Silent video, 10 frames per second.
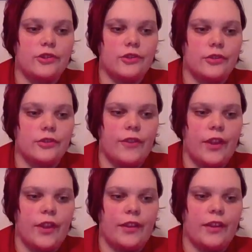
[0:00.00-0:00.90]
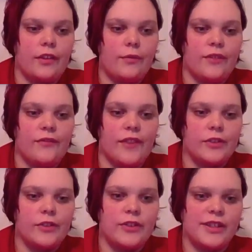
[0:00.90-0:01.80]
fell ill with a fatal
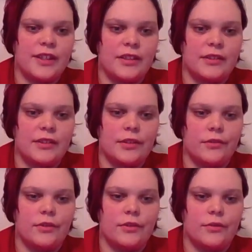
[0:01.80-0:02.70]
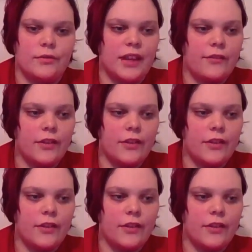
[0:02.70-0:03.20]
disease, so to save her life,